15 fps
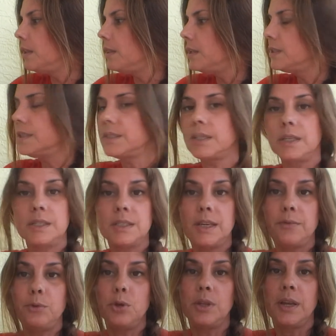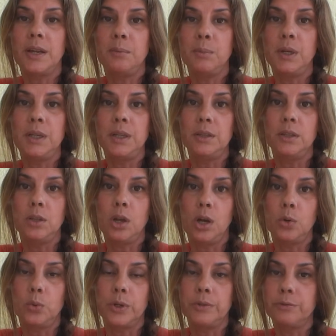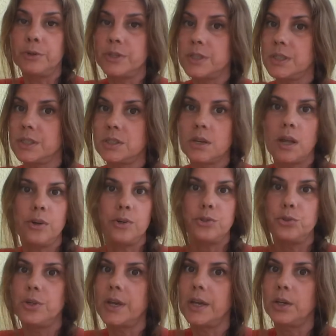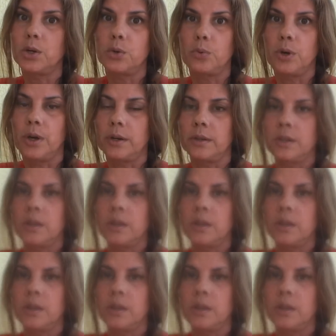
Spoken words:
this is gonna save you a lot of money in the long run. For $6, you can't go wrong.